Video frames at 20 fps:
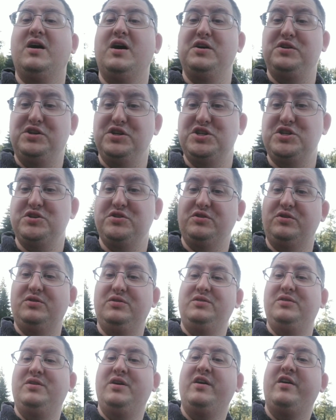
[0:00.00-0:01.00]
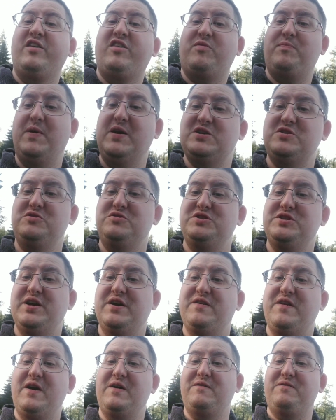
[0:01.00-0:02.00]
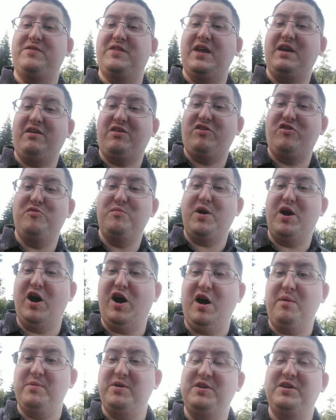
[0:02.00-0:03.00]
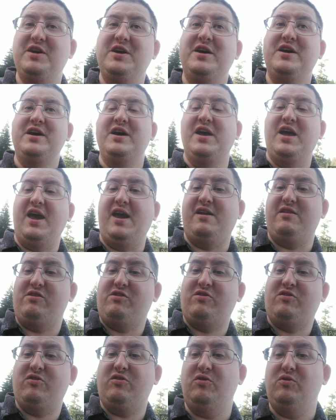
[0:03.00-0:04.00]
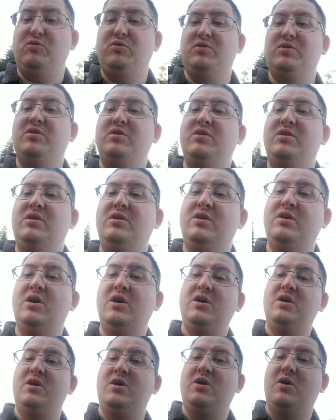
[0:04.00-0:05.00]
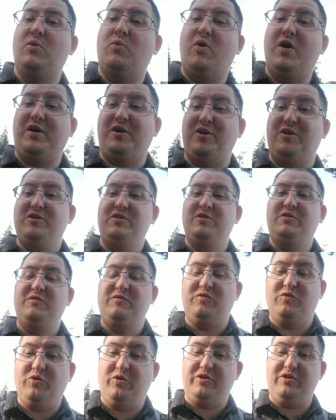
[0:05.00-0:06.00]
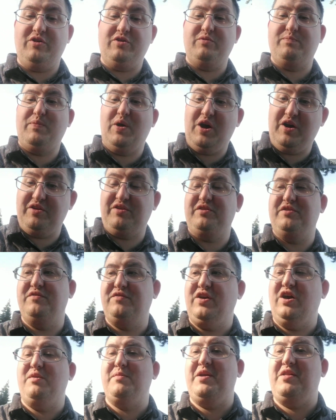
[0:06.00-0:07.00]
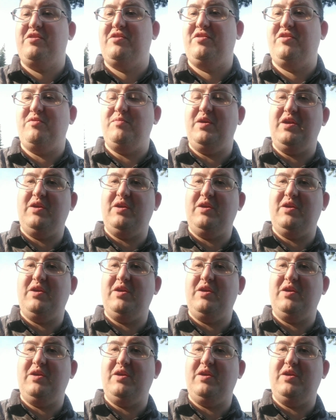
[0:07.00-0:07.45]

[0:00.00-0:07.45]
Additional special shout out and thanks to Muhammad and Sue Walker for your positive comments to